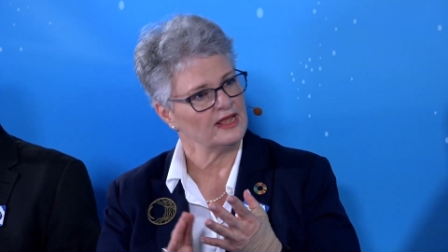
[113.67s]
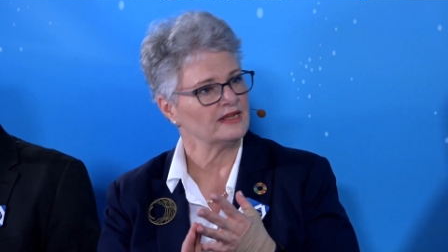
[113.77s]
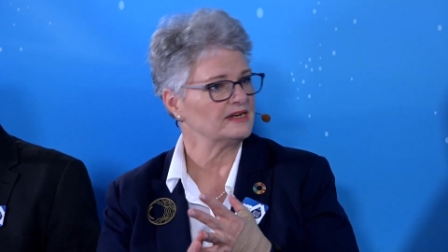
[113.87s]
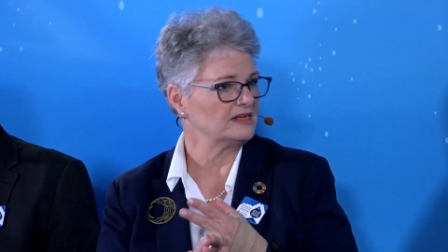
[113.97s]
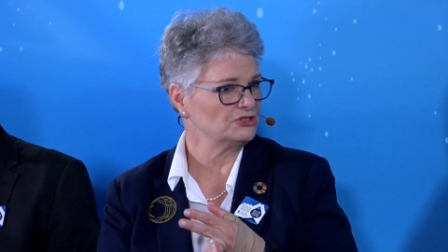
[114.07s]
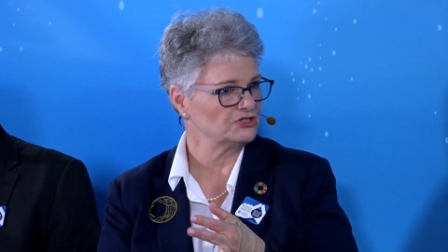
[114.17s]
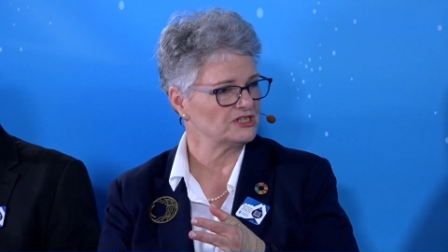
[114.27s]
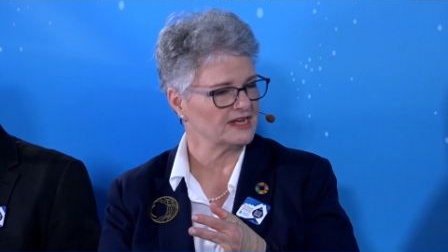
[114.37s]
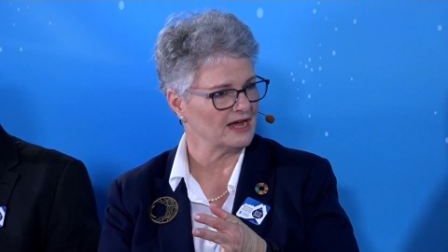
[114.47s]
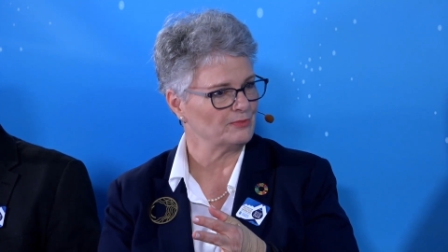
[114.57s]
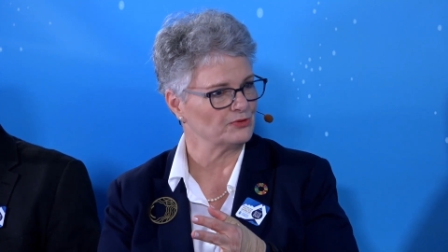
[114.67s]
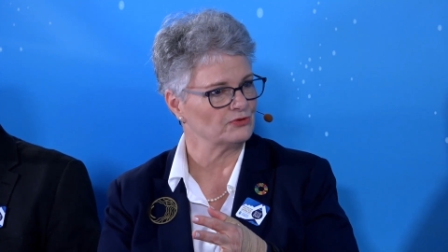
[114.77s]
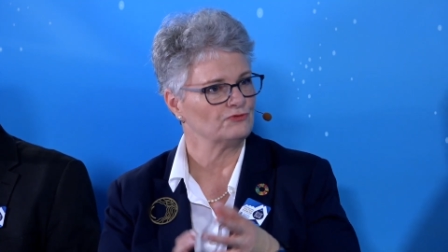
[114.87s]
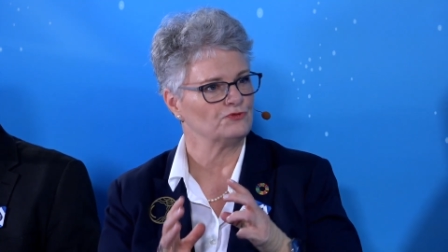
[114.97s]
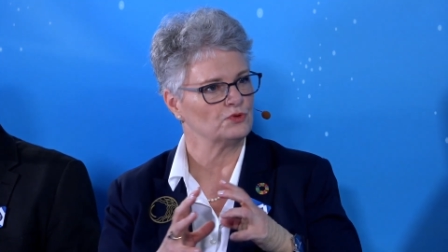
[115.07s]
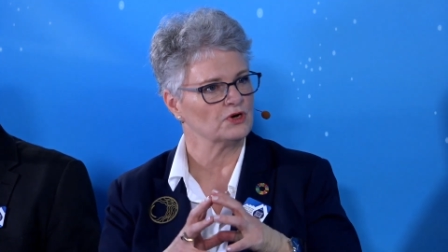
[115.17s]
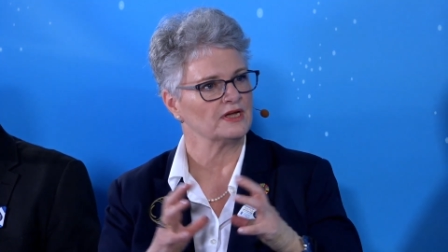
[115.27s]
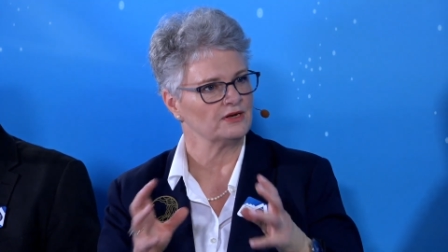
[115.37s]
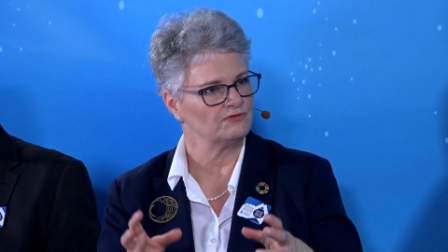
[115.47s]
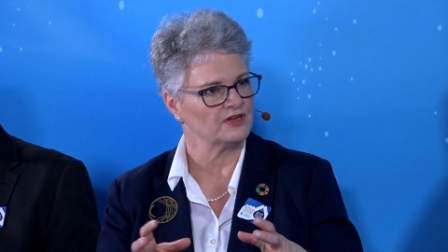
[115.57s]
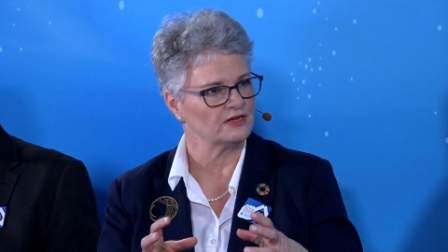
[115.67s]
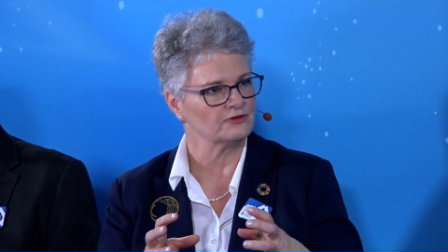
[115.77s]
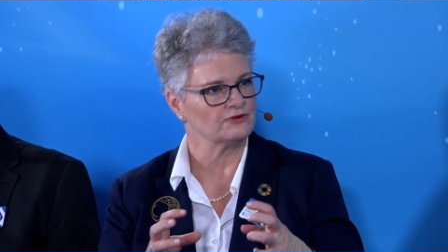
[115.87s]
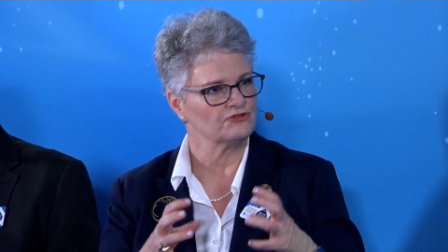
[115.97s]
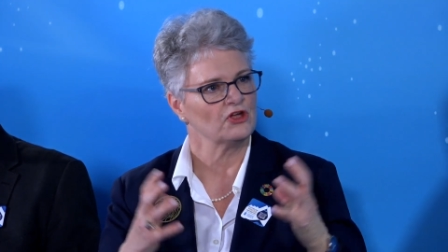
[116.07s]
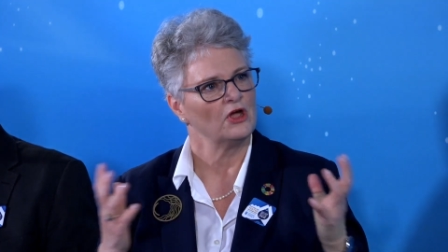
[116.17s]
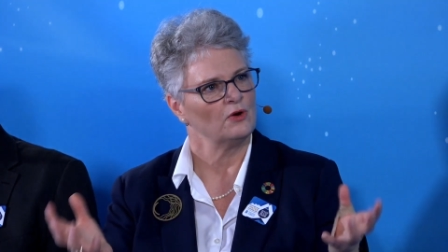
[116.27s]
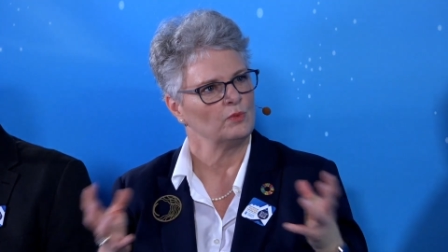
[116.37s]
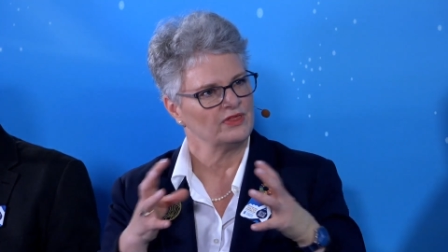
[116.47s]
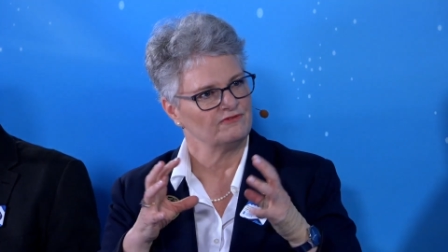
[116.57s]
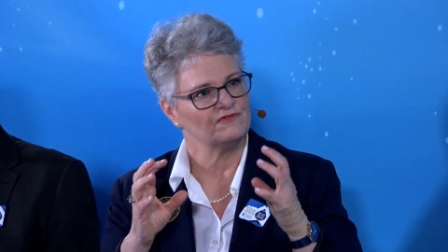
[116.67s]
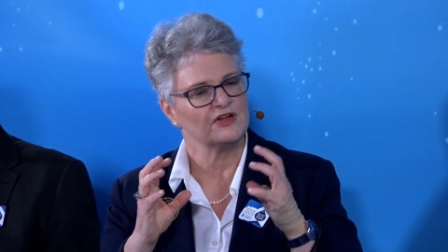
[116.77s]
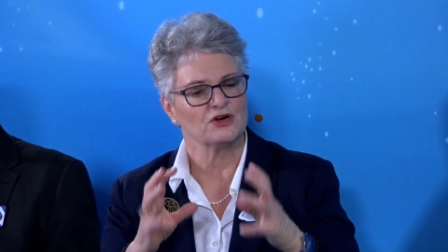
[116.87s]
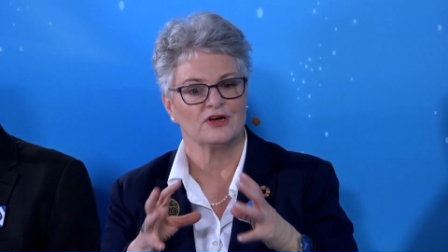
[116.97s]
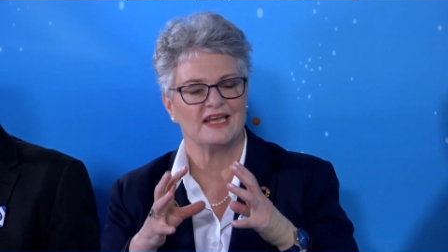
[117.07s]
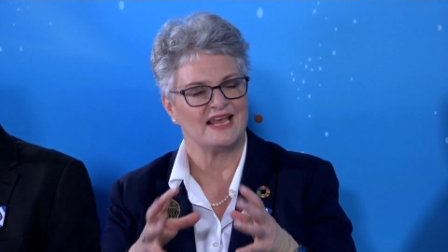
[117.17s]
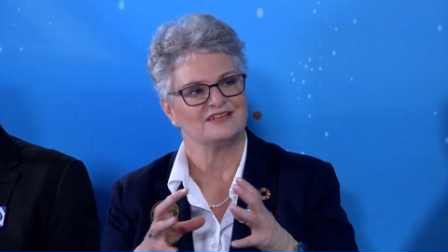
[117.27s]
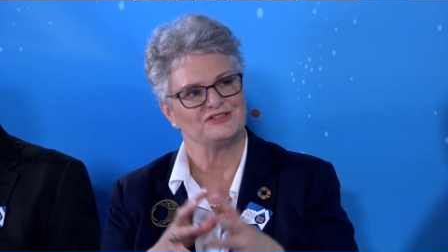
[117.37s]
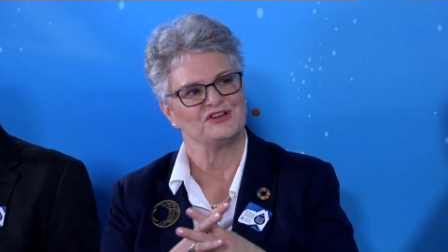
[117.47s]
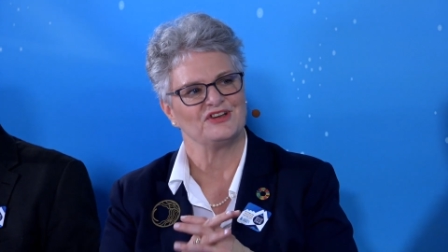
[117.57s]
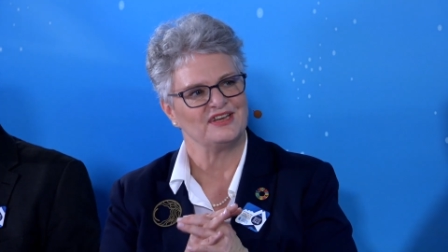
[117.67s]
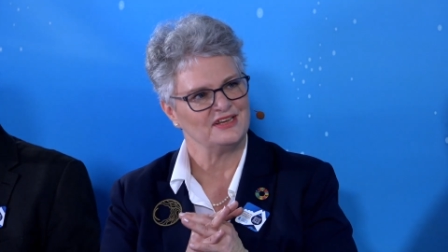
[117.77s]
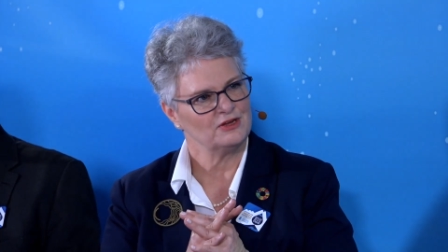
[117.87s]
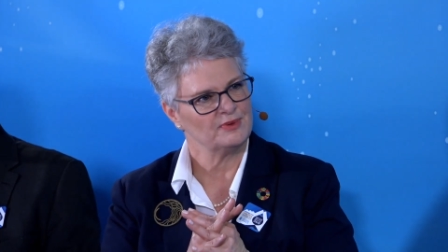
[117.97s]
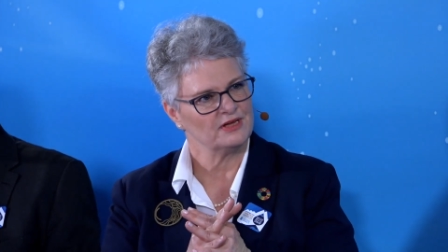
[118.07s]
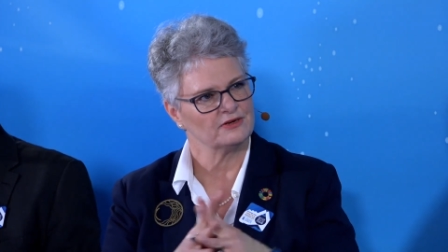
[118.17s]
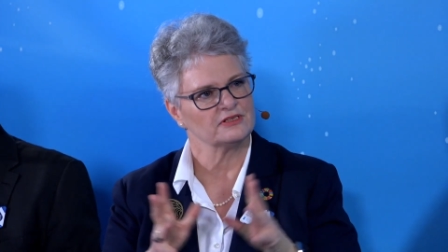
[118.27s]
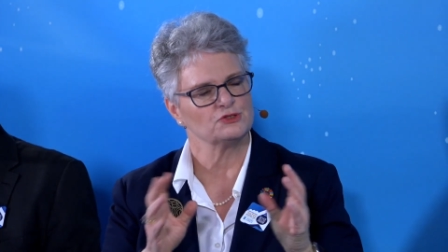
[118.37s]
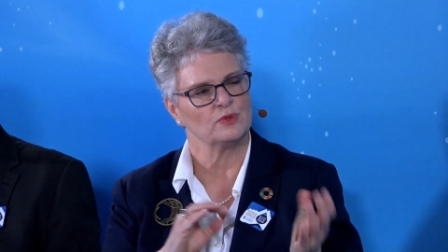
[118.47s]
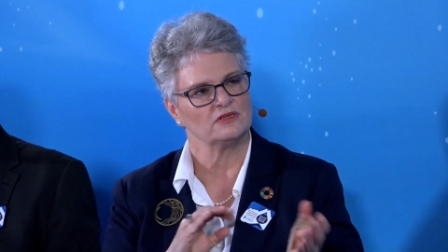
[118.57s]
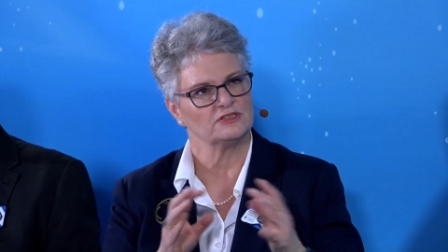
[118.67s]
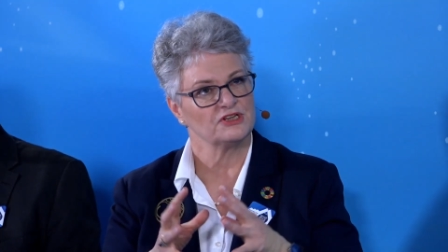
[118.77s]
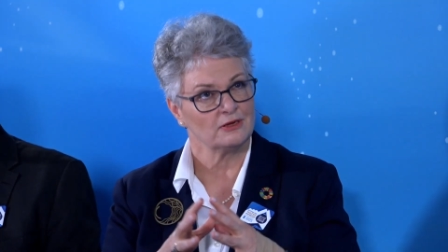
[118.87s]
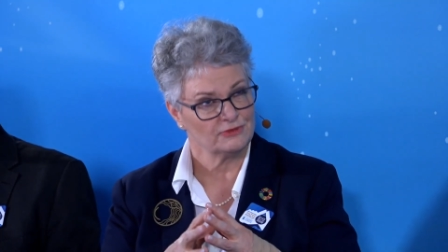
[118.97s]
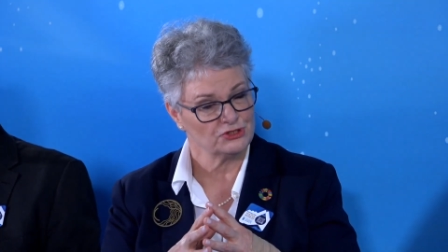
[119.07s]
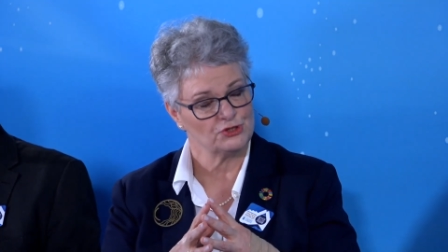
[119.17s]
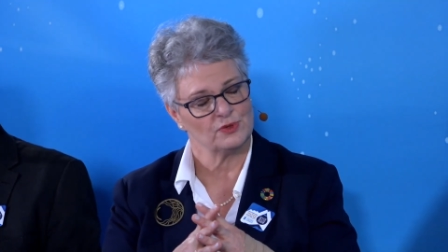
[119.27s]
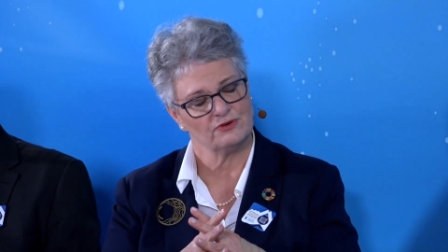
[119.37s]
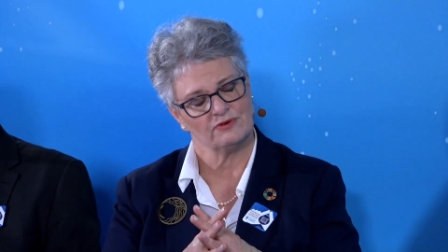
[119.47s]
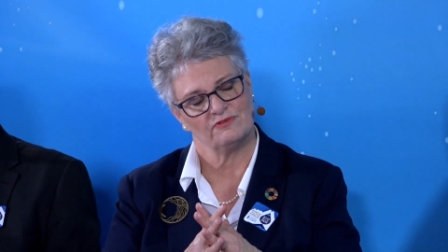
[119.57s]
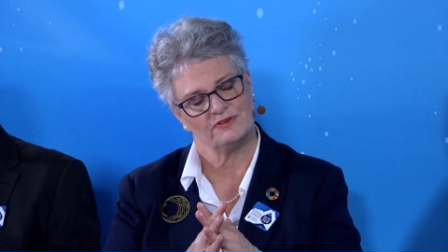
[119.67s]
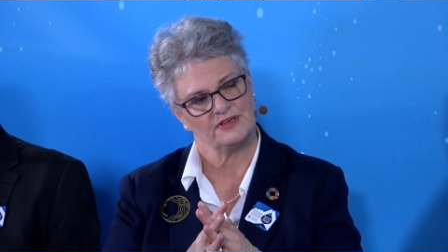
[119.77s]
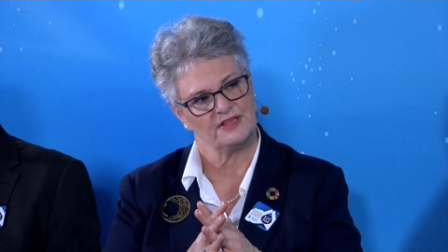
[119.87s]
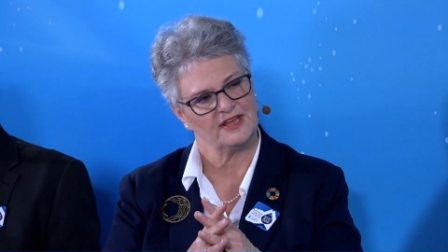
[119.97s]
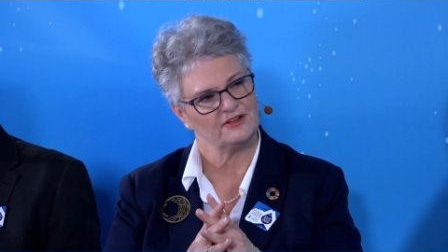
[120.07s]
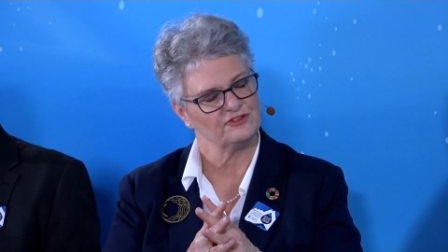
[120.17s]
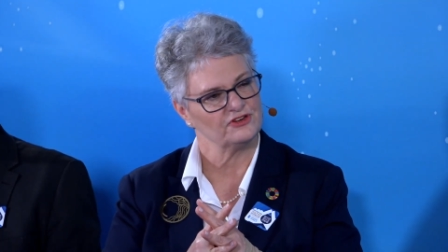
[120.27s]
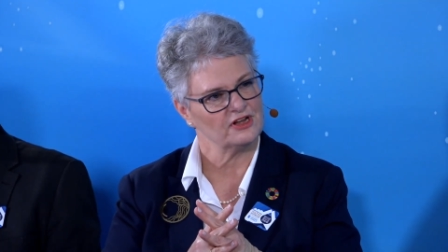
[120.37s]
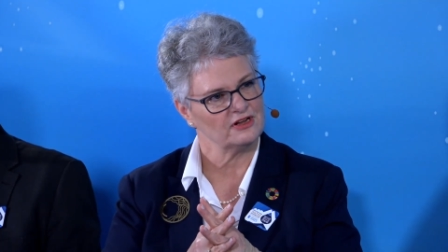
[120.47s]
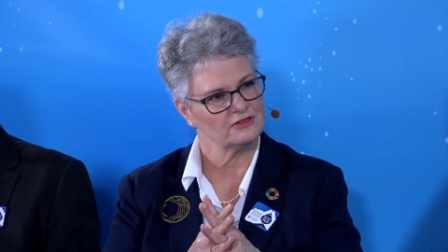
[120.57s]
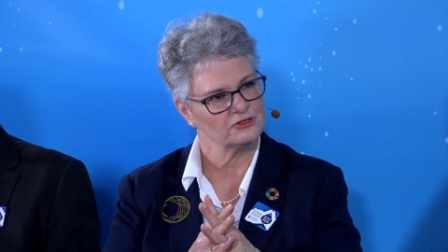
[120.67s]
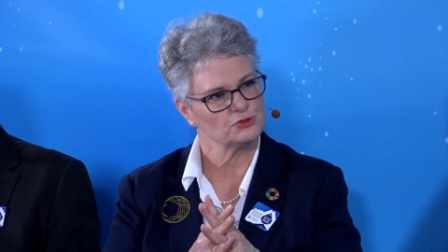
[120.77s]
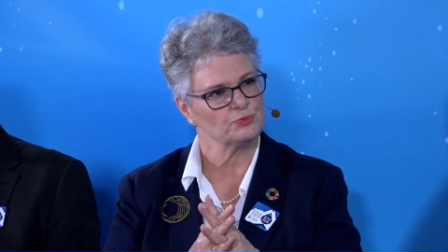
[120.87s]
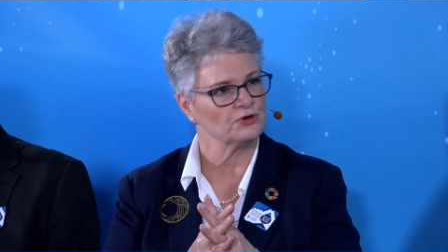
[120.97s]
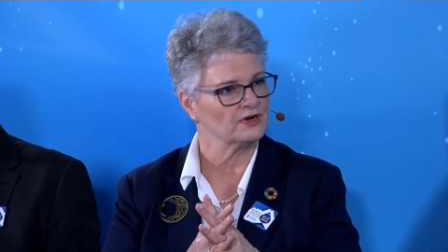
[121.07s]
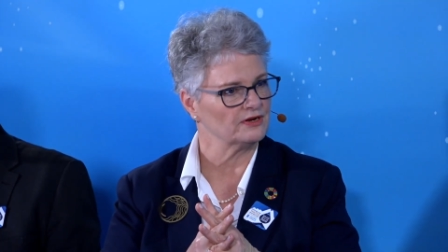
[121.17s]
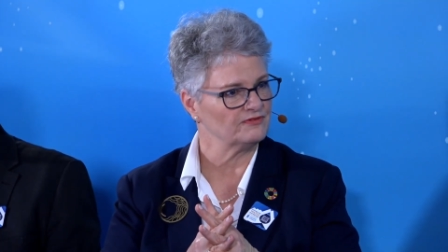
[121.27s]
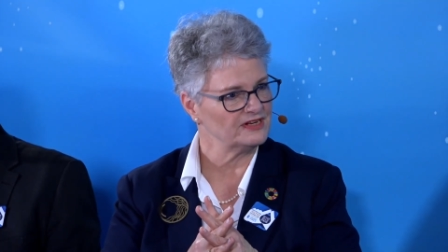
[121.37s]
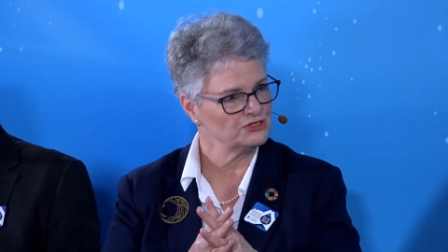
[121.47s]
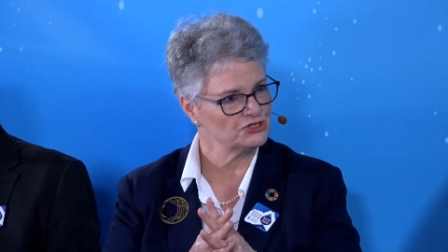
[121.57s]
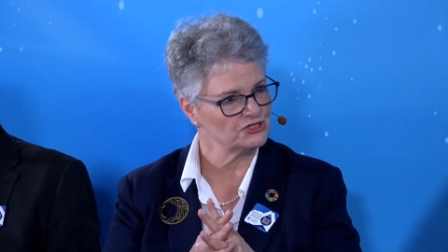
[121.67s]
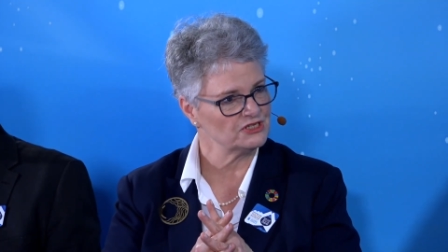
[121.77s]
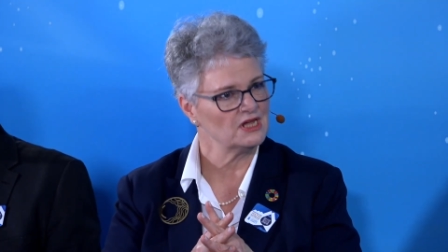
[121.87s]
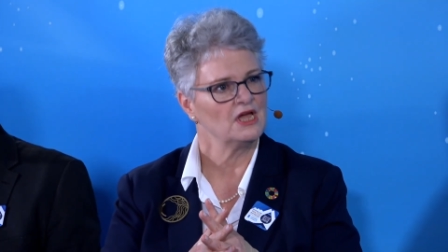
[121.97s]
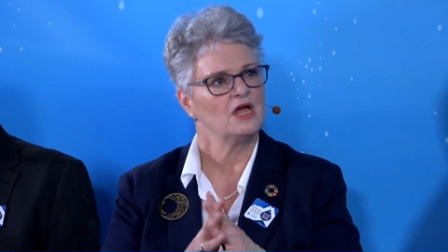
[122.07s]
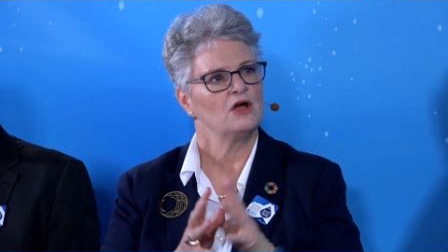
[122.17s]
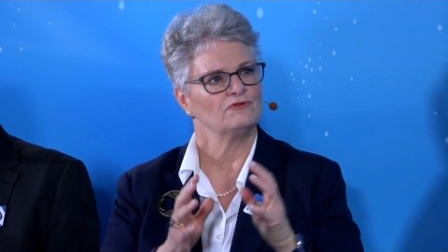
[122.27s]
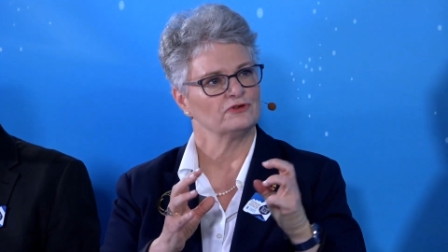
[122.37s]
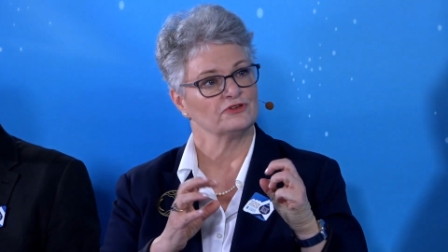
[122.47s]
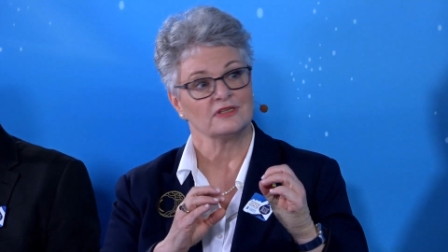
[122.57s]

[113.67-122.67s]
and connections to capital for innovators with a very hands-on incubator, as well as up to $250,000 per innovation for